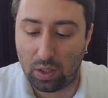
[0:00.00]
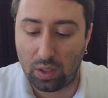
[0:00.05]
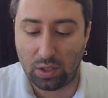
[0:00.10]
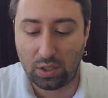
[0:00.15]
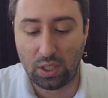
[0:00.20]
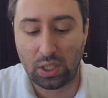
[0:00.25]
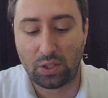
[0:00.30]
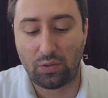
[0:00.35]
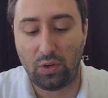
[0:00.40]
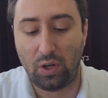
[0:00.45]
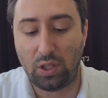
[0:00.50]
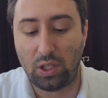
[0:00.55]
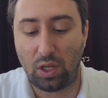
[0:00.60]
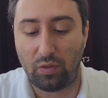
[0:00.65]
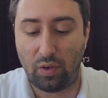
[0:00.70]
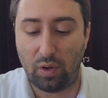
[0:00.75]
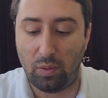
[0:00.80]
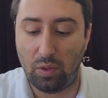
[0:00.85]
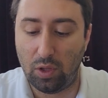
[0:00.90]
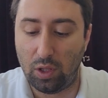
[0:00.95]
Six for
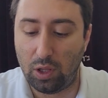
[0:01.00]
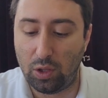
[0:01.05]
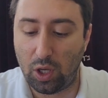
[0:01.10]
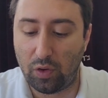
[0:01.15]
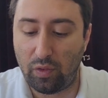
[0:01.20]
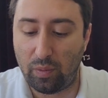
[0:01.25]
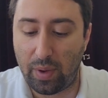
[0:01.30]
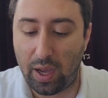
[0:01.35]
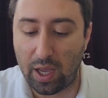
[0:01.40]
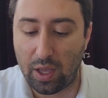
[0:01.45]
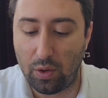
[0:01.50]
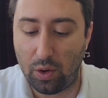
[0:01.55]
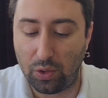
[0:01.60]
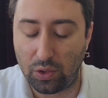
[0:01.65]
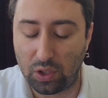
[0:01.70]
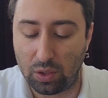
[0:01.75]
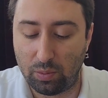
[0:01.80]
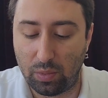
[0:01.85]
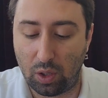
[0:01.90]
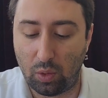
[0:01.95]
Nadava
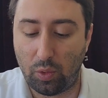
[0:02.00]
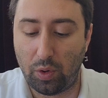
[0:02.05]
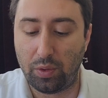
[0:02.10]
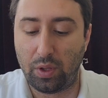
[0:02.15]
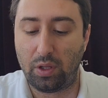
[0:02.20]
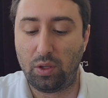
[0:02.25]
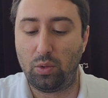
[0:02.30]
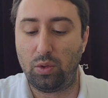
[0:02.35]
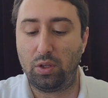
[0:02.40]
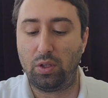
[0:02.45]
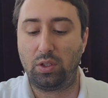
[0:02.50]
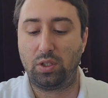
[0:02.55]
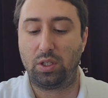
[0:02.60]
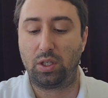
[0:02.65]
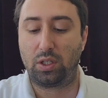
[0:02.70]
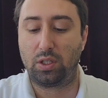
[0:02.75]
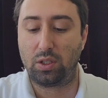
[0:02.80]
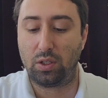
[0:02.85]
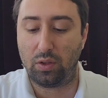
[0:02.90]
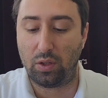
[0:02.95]
Mayuosim, but what would they do with
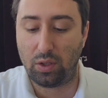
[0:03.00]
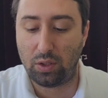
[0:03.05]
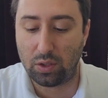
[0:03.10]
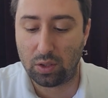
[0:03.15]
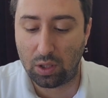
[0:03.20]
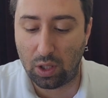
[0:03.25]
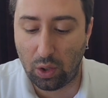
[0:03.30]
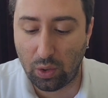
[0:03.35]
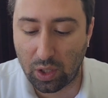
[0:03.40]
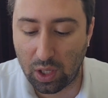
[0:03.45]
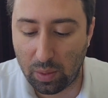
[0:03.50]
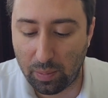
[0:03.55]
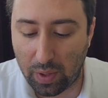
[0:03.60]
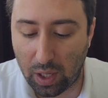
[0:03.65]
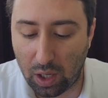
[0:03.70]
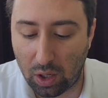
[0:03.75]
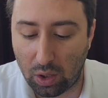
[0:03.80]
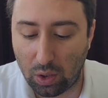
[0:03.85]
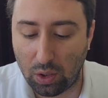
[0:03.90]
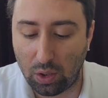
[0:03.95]
six of these? Lokan
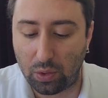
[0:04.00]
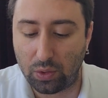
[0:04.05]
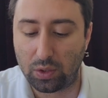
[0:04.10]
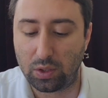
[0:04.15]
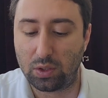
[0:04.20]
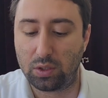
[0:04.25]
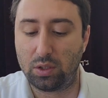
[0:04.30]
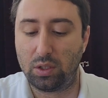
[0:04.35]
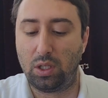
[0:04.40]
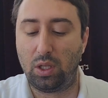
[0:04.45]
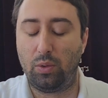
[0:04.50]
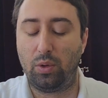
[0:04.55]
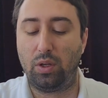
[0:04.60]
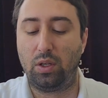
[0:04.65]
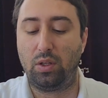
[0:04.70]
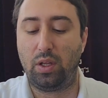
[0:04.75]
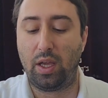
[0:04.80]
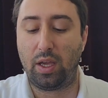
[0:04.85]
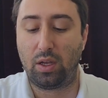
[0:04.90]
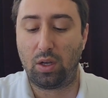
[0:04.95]
Ba'olos, they
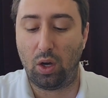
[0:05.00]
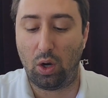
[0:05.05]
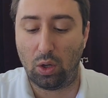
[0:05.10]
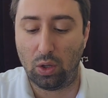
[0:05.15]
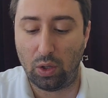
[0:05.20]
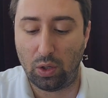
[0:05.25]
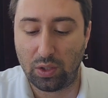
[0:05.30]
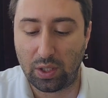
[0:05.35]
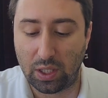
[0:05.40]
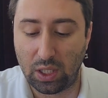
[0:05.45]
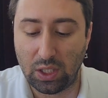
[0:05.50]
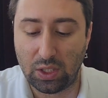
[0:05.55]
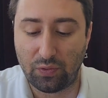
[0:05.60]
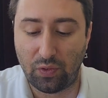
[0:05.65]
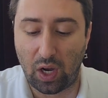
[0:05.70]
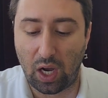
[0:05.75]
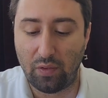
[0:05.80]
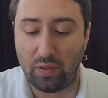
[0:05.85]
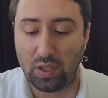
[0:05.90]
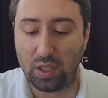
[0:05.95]
would take Olos, at least
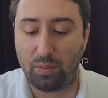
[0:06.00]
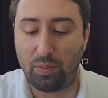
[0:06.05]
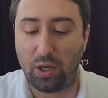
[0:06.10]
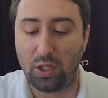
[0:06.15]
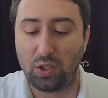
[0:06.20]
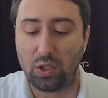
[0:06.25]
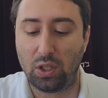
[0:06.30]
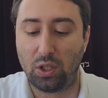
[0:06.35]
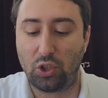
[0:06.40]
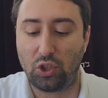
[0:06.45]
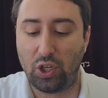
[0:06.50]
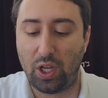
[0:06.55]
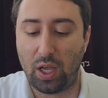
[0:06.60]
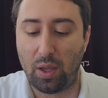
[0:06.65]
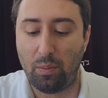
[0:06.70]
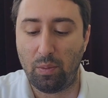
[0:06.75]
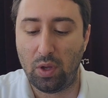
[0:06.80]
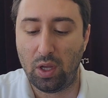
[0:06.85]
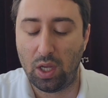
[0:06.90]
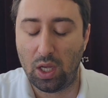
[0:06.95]
five of these. Abbas or
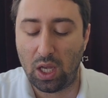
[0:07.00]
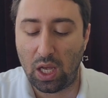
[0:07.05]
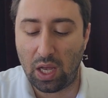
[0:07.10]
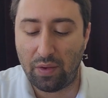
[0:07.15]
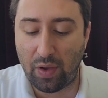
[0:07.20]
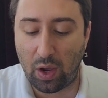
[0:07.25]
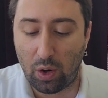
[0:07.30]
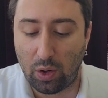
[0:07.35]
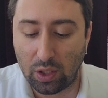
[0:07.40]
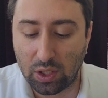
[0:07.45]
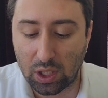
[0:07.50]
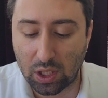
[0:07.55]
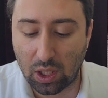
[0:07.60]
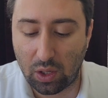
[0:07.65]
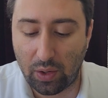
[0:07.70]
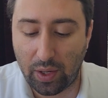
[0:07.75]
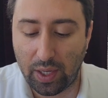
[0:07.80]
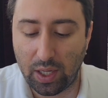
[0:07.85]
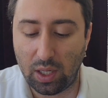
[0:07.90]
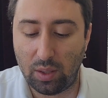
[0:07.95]
Lashem, Ba'olos
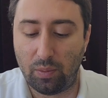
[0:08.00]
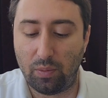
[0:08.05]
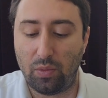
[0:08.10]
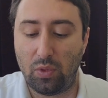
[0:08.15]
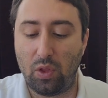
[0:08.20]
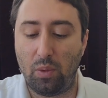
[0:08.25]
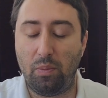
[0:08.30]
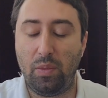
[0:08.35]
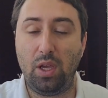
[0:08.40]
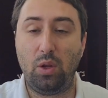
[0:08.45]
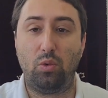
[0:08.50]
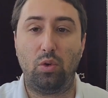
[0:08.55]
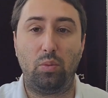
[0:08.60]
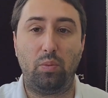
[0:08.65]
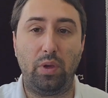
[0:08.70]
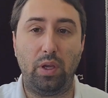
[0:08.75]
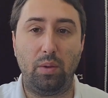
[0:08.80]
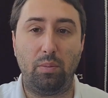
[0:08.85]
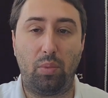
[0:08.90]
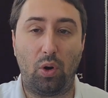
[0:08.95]
Kohanim. The meat
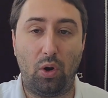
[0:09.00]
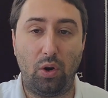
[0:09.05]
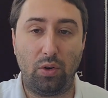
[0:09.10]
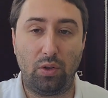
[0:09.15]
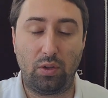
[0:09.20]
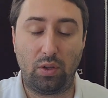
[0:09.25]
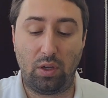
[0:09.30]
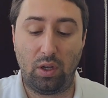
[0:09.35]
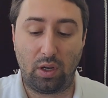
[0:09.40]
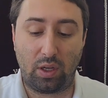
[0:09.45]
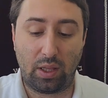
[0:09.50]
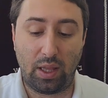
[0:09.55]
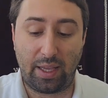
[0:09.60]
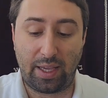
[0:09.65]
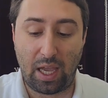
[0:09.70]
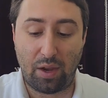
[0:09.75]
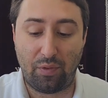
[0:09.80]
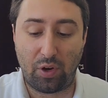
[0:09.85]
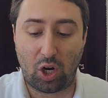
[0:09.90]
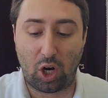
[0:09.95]
would be burnt,
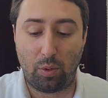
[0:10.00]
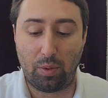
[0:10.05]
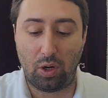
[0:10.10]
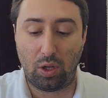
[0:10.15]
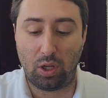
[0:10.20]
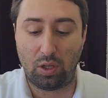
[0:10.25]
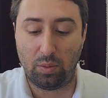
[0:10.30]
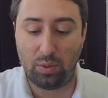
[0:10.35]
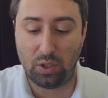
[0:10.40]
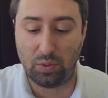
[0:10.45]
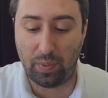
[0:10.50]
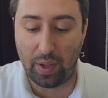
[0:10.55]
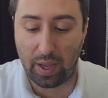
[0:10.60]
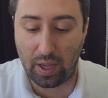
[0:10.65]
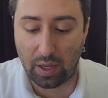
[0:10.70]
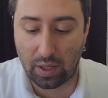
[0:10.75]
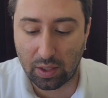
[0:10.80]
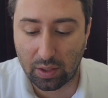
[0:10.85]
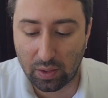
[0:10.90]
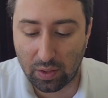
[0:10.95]
like every carbon on them is
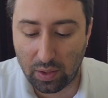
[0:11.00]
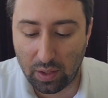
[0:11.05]
Be'ach.